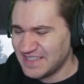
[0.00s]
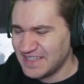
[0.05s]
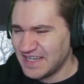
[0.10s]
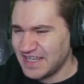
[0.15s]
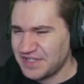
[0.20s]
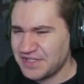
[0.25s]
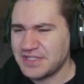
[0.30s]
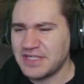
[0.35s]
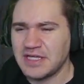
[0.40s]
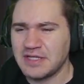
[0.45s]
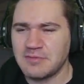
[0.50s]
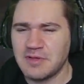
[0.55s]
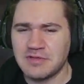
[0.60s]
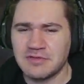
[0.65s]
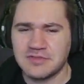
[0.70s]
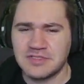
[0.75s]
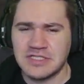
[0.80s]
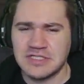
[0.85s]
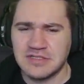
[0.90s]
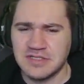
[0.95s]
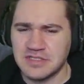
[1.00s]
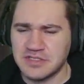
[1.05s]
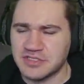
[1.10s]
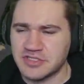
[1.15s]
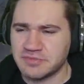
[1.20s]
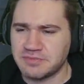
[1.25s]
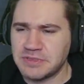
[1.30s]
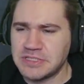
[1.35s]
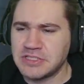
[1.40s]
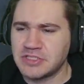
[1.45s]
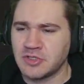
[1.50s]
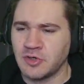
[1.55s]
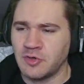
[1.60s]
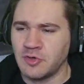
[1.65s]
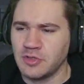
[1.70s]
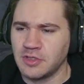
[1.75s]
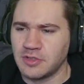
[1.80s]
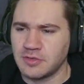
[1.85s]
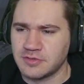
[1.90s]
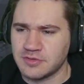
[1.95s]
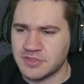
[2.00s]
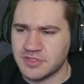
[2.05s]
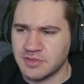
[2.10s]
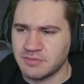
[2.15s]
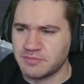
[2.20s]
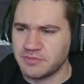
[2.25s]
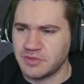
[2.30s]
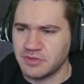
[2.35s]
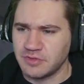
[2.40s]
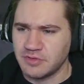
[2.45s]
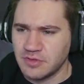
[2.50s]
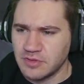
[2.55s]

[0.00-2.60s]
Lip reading: think I'd rather take like a speed cola or something.